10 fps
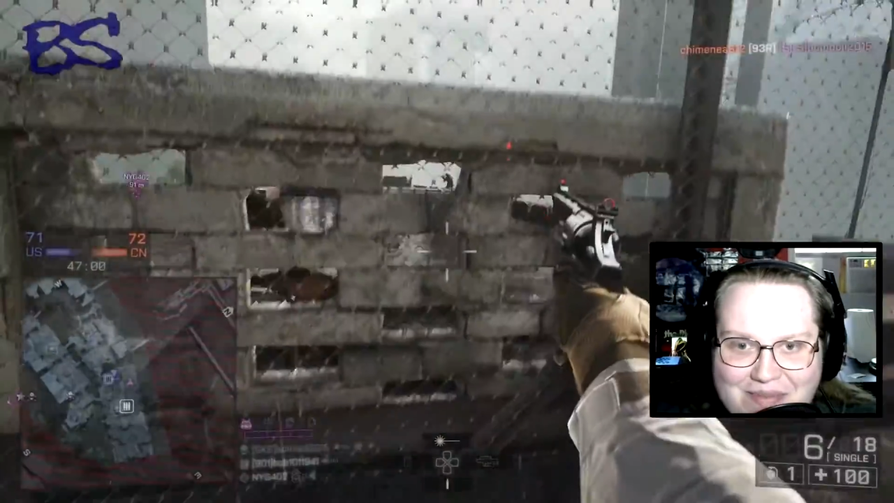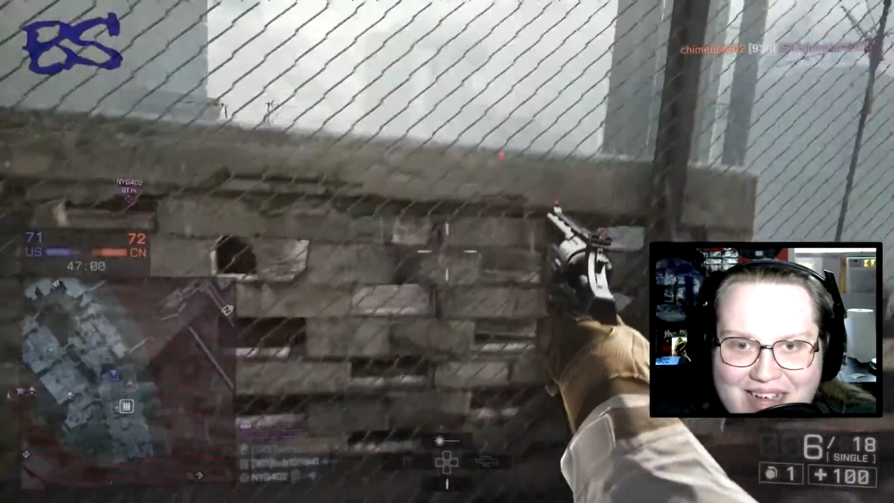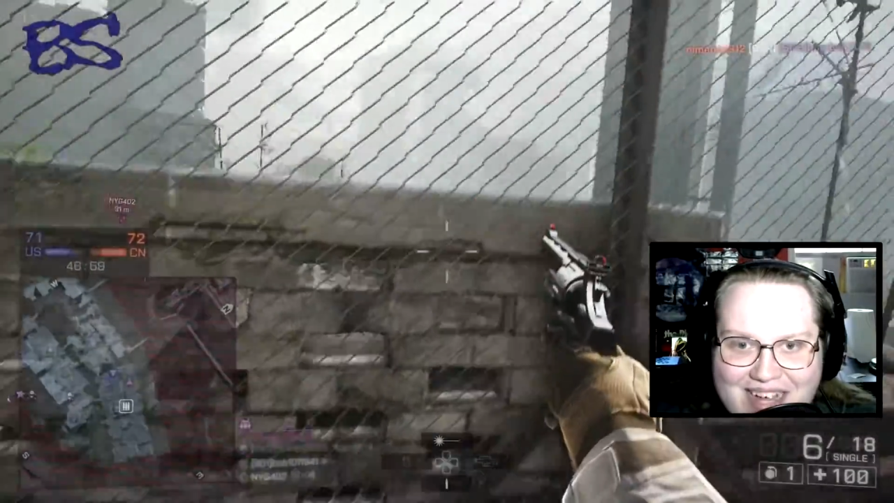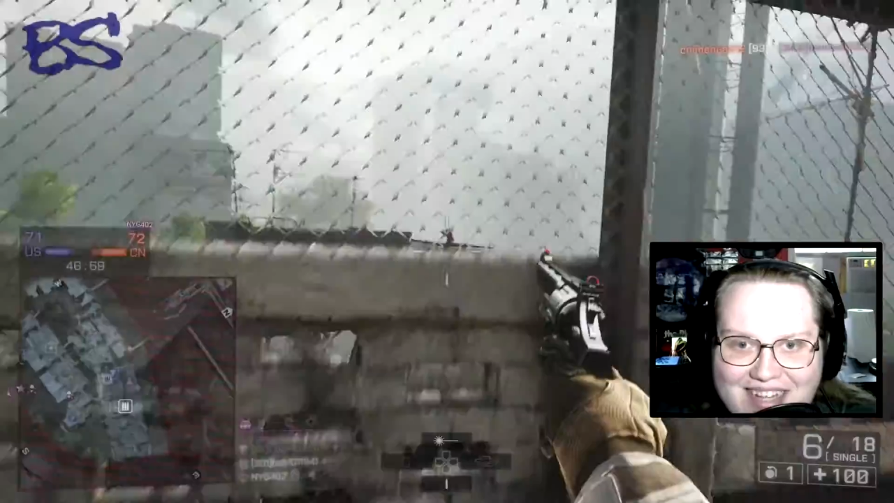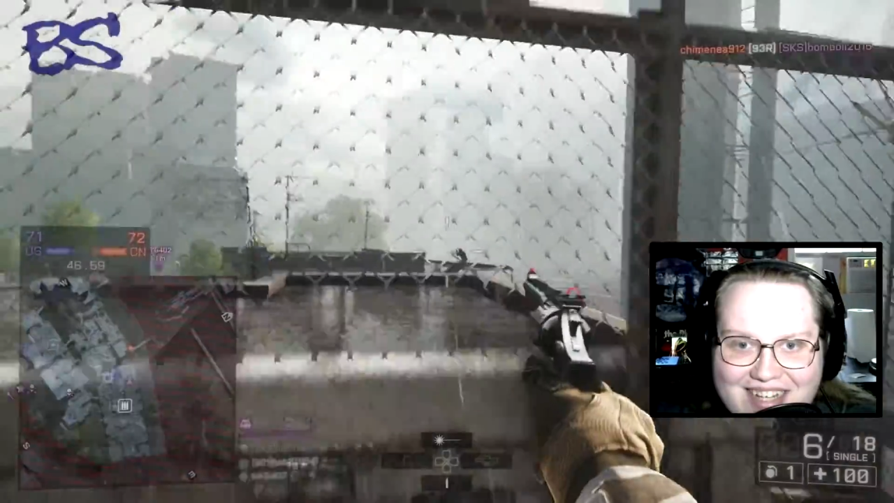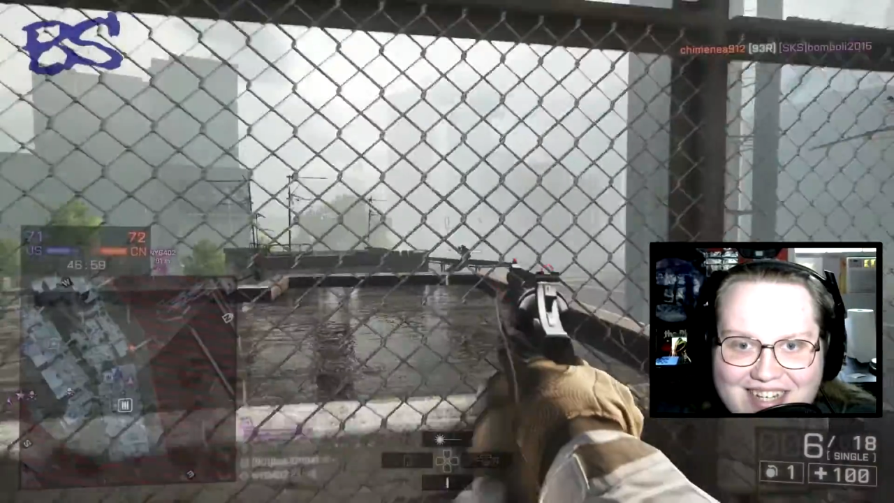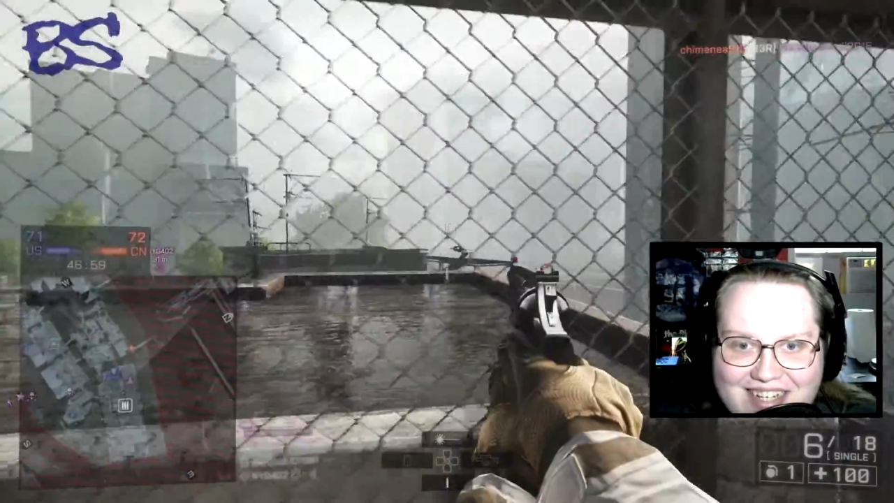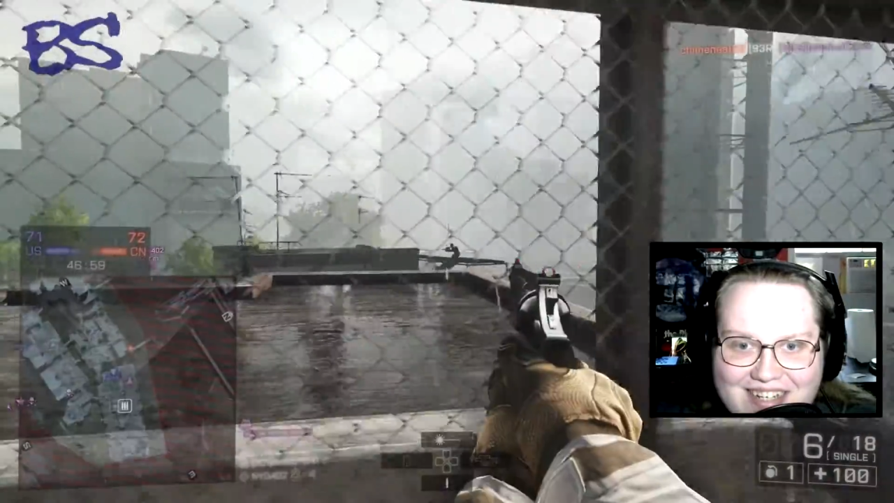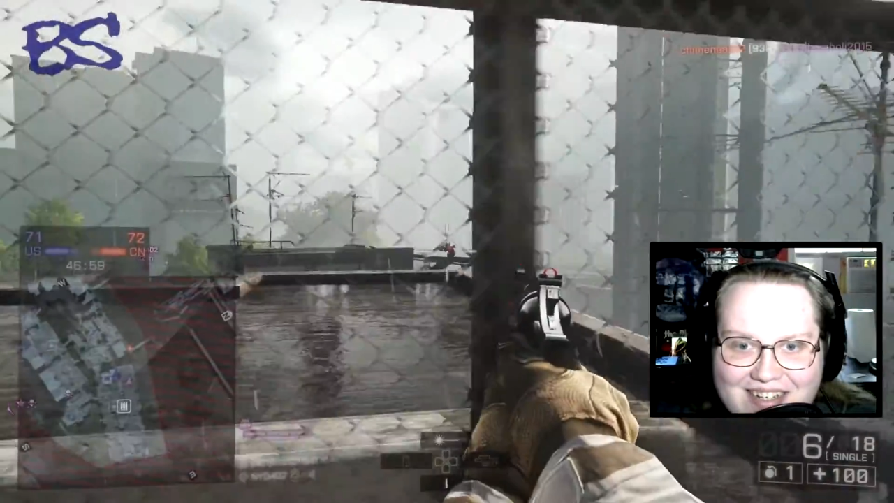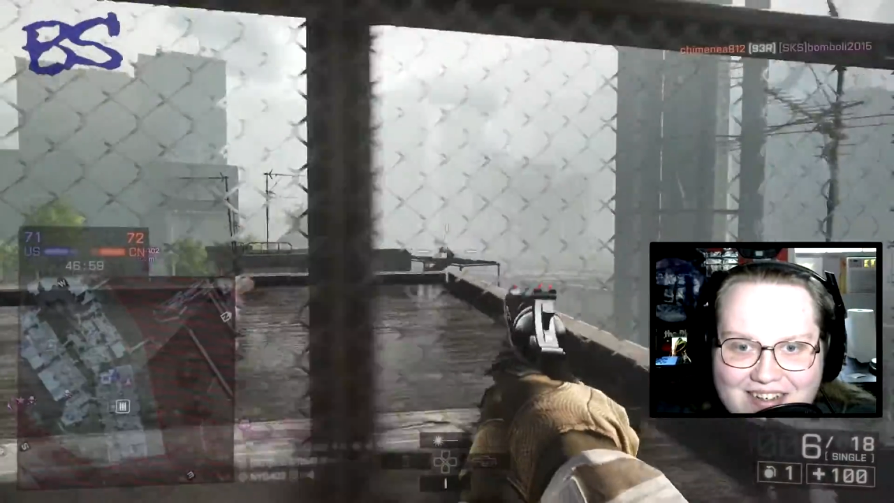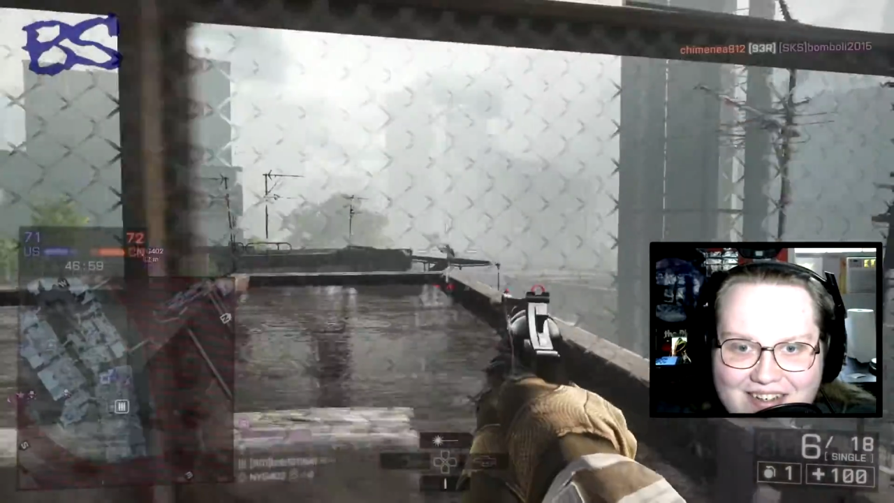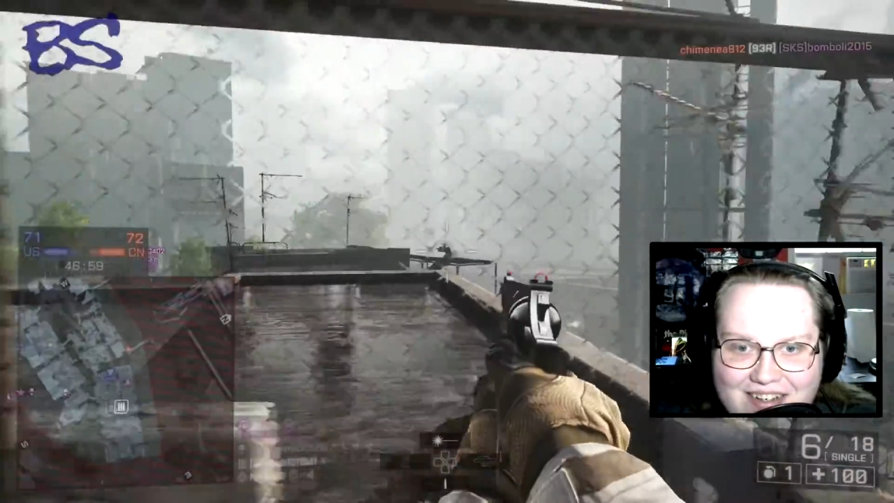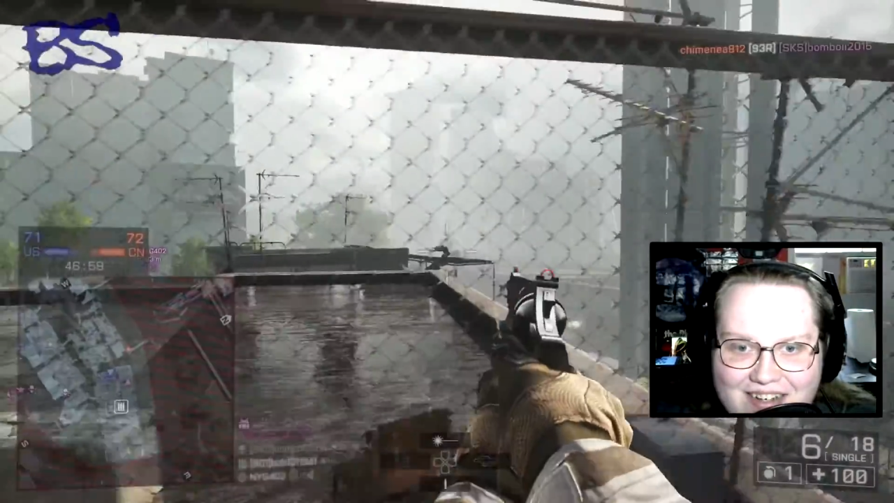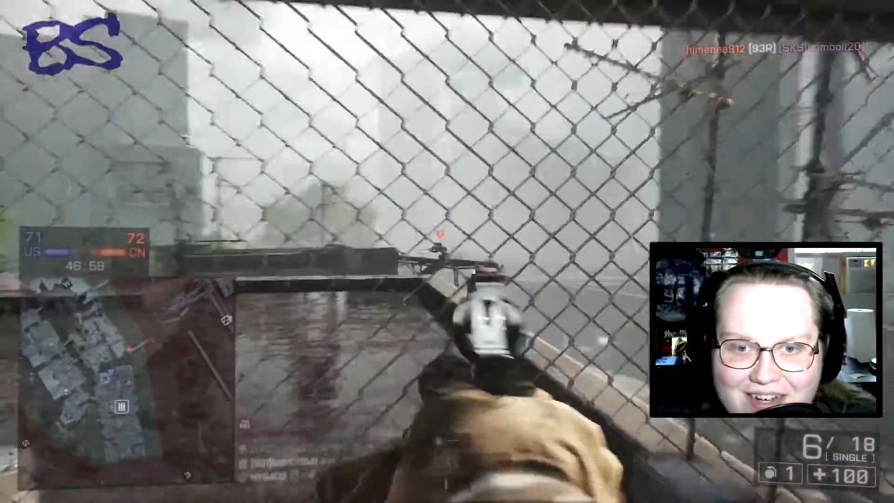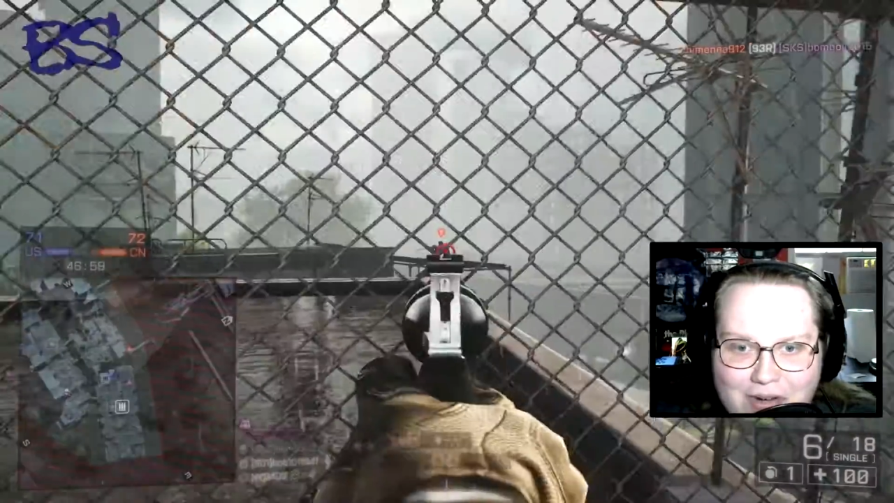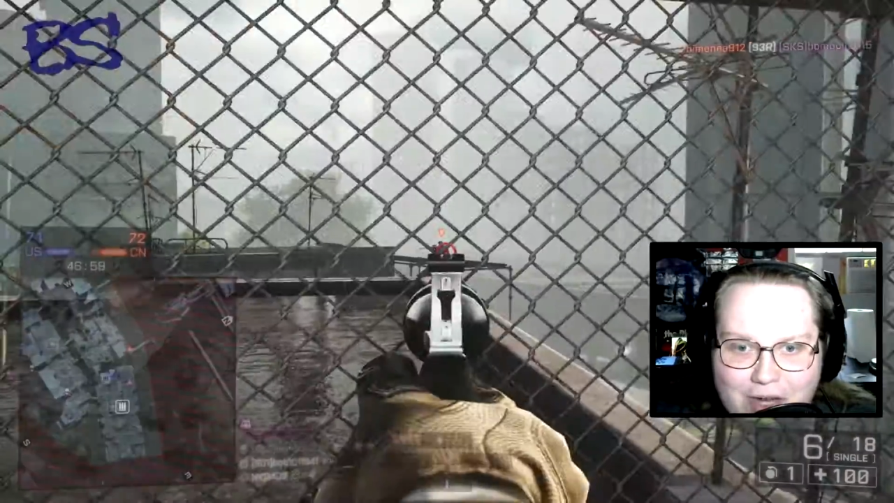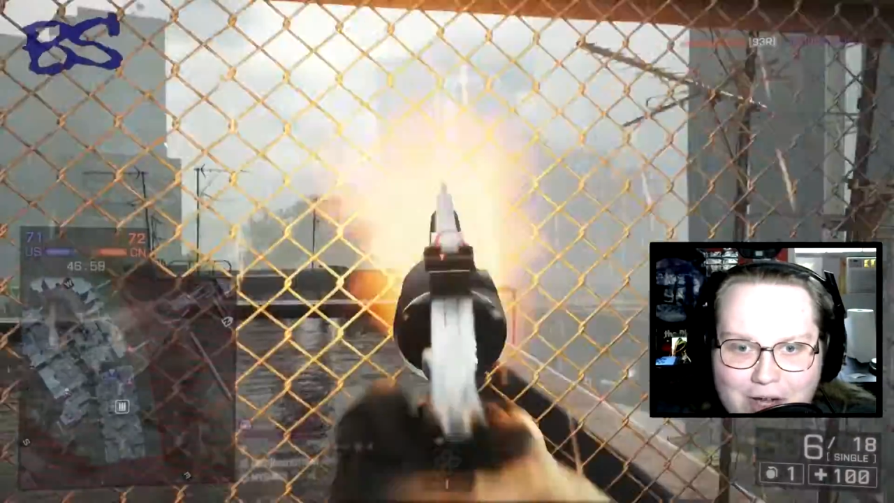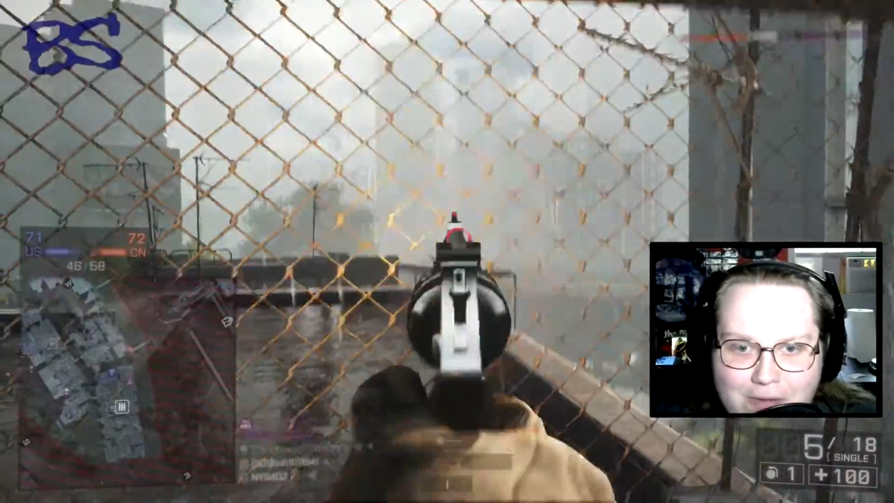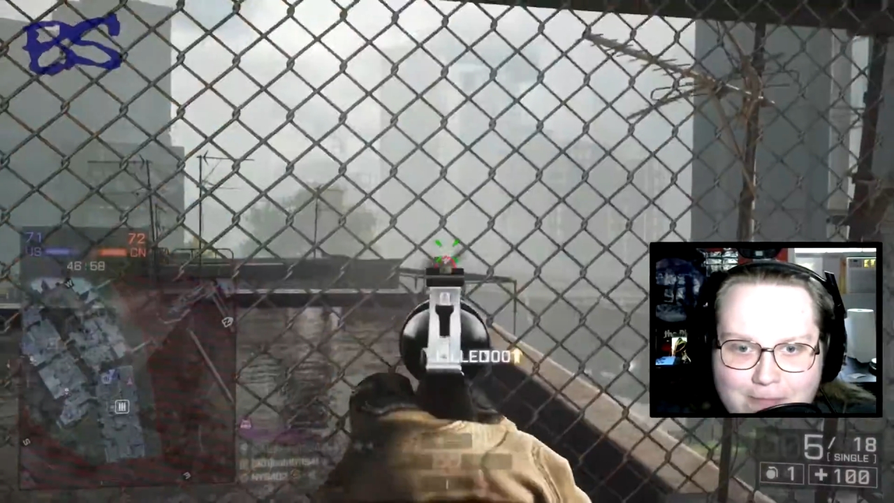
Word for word: badly. Here we go.